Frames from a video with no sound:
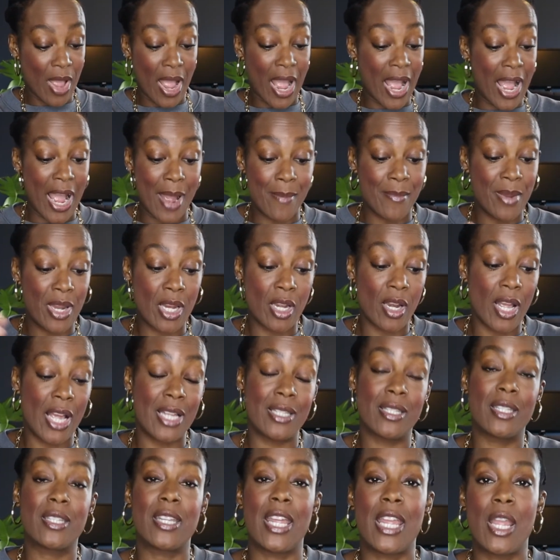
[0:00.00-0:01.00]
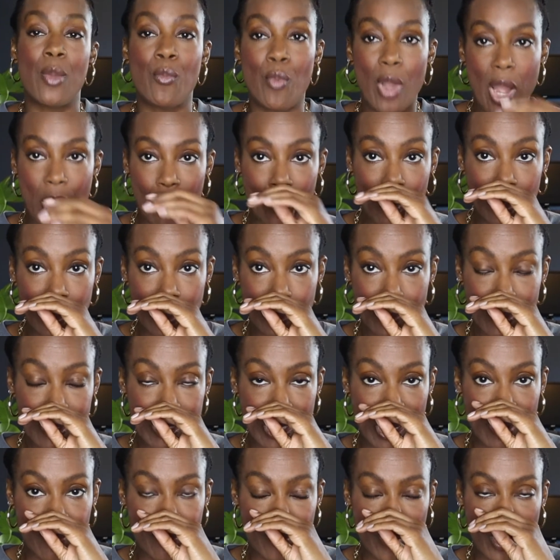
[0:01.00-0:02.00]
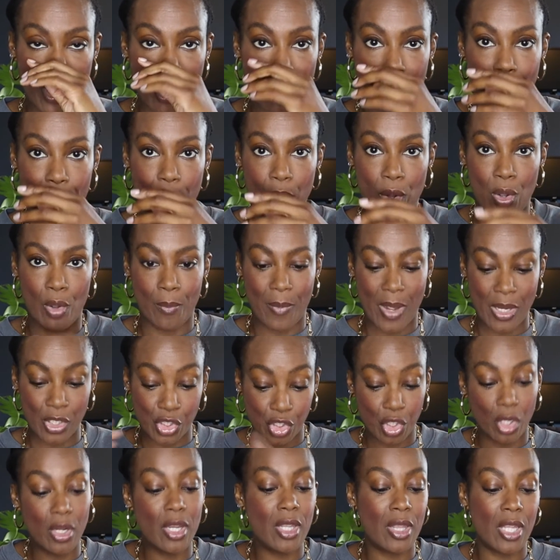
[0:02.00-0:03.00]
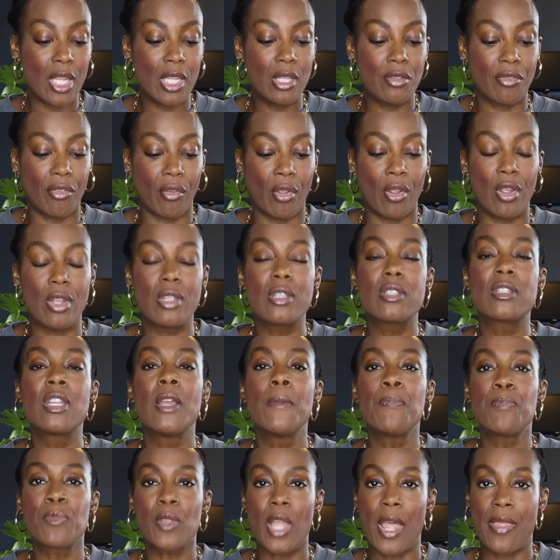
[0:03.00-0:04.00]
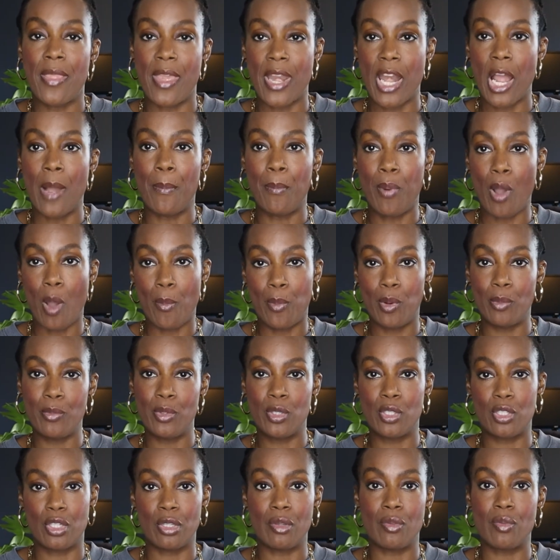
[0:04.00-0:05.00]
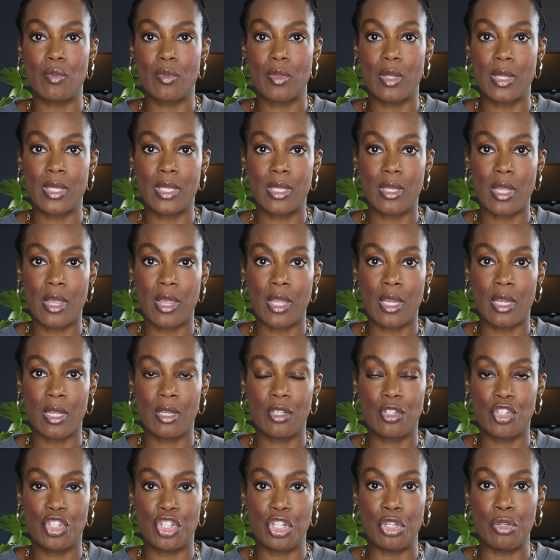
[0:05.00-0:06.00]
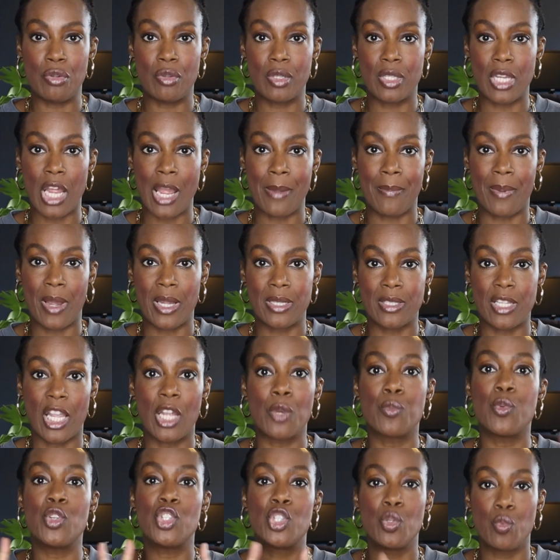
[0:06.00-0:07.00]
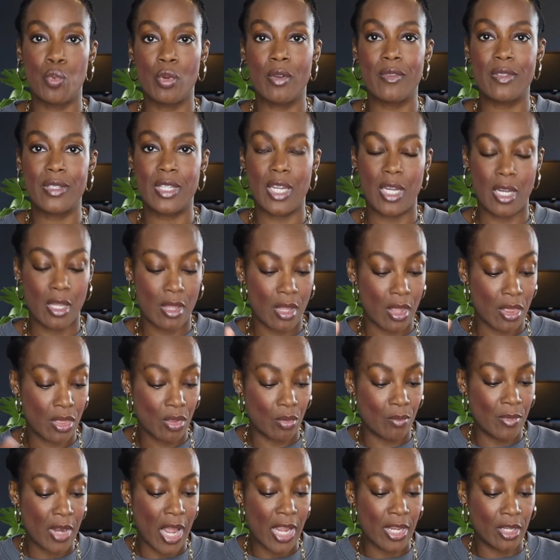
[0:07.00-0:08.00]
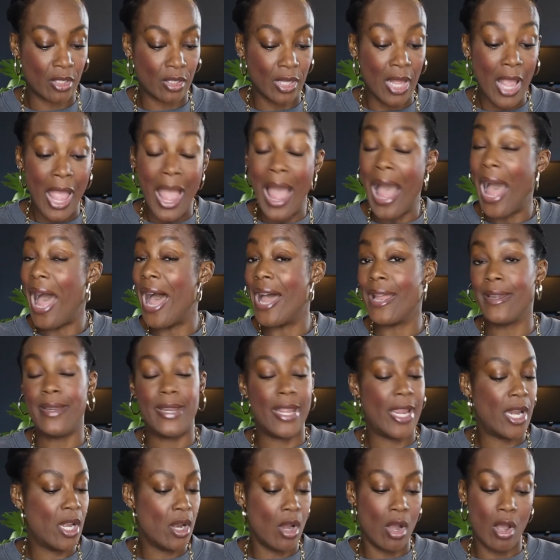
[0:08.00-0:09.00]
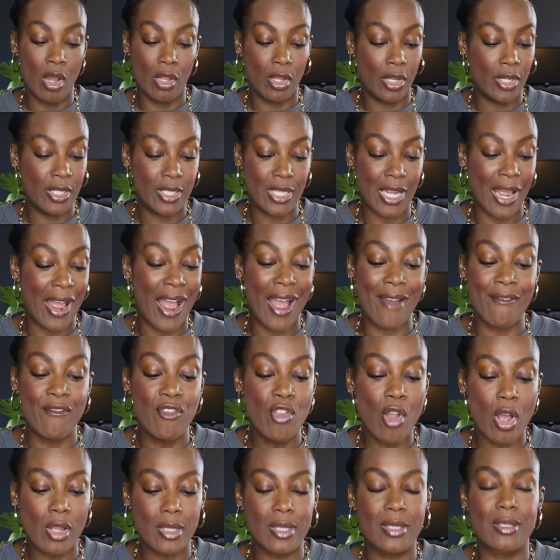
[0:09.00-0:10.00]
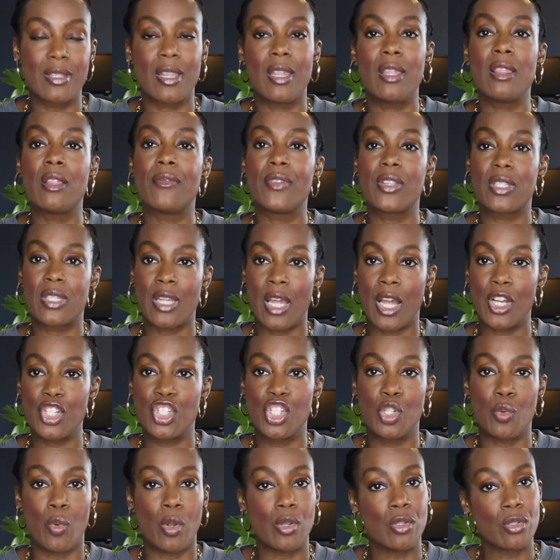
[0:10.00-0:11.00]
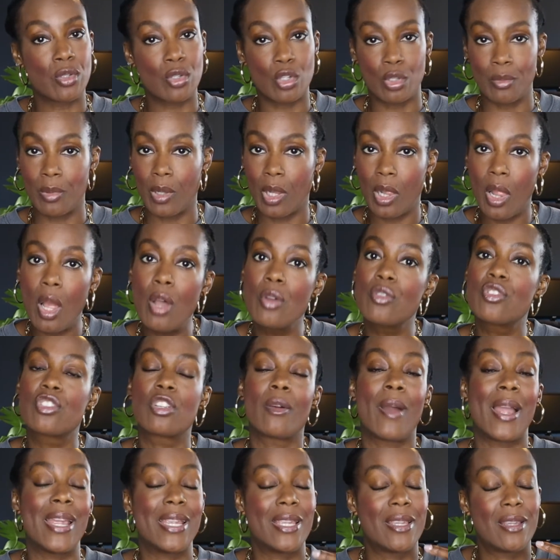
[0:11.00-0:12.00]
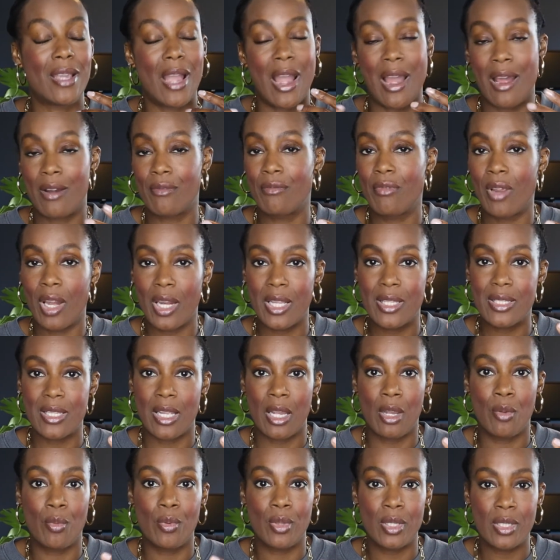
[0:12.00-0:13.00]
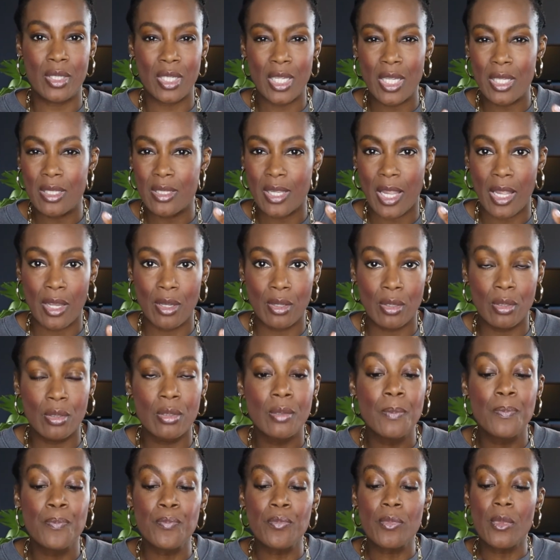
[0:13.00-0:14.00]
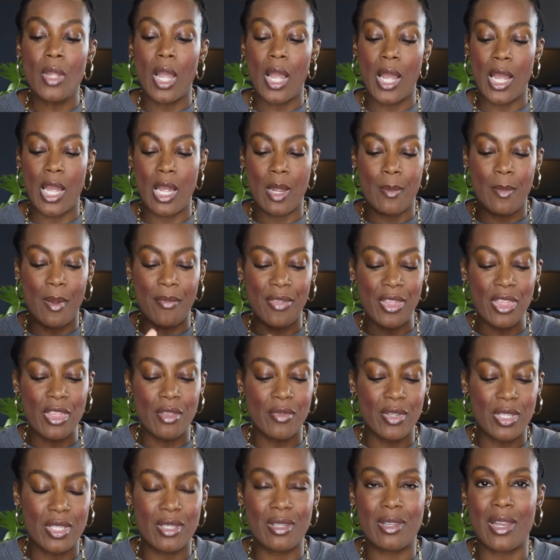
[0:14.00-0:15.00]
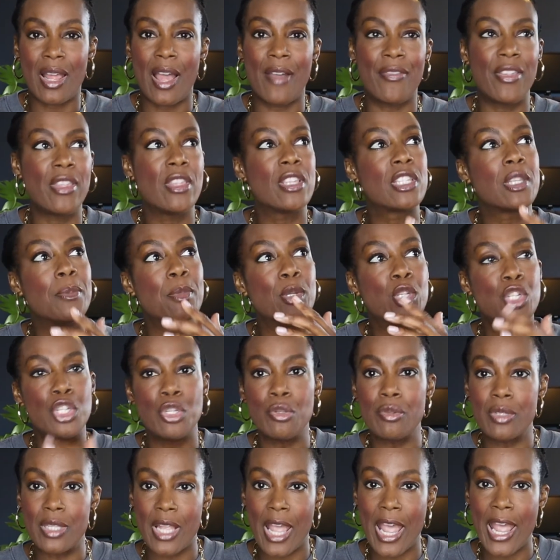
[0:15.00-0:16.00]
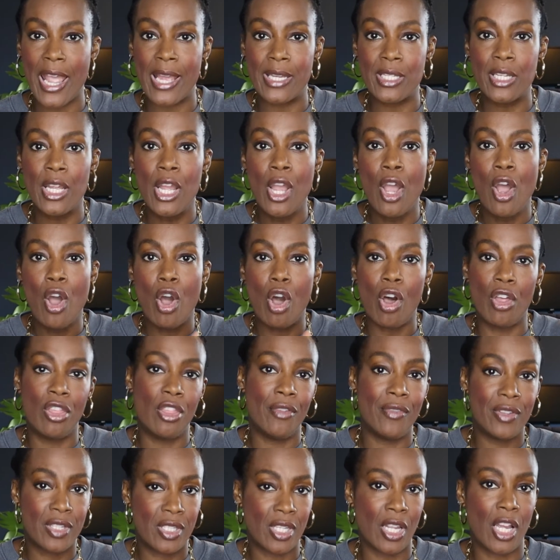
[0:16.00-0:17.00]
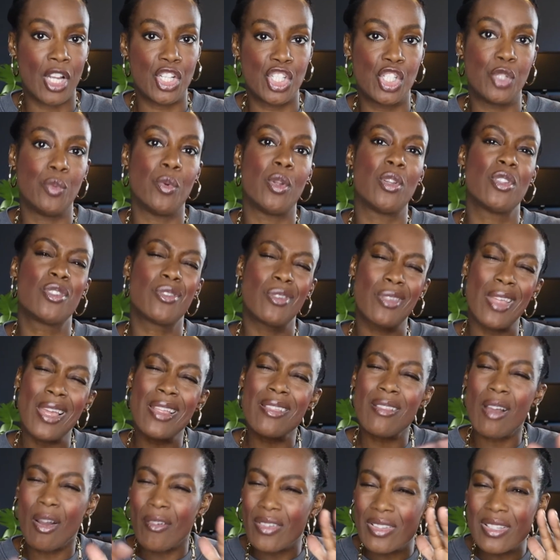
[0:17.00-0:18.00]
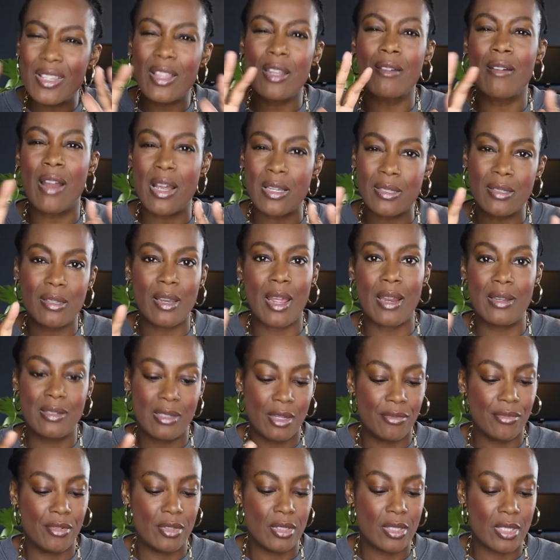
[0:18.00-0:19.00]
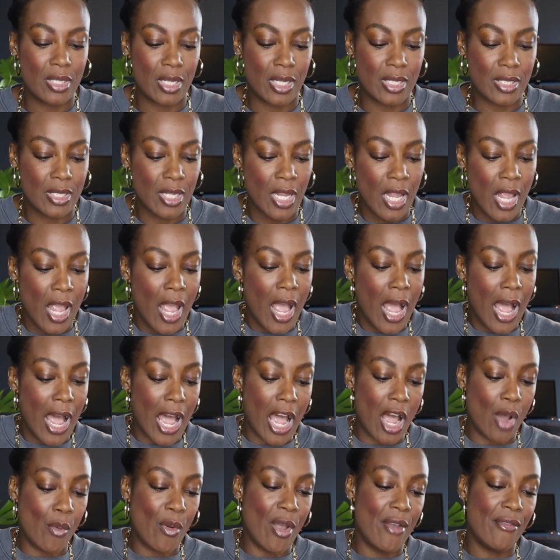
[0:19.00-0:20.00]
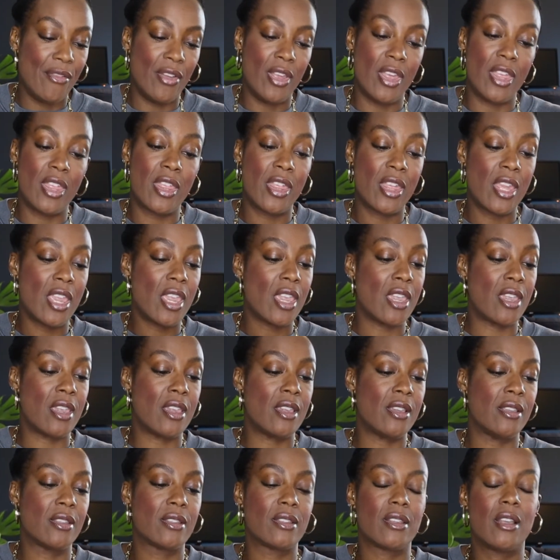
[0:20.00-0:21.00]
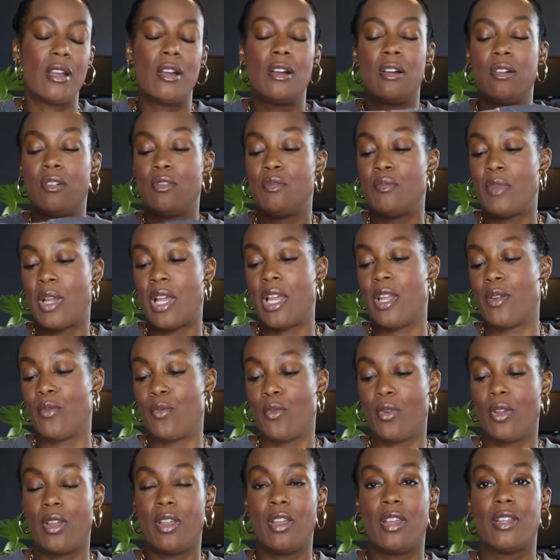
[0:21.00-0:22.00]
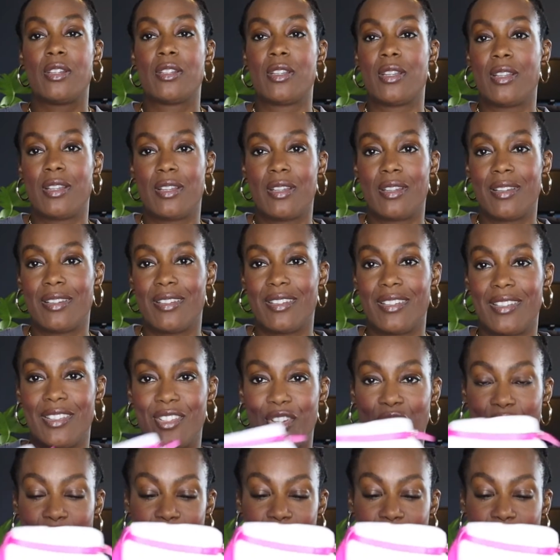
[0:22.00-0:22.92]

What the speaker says: I mean, as I say, what I will do is I'll show you these first, and then I'll pop up the shoes side by side, which you would have seen in the thumbnail. And in all honesty, I've not seen the Versace ones up close, so I can't really tell with the detail. I think there's a Medusa head on the Versace one, so that obviously there are slight differences. However, these, oh my word, look at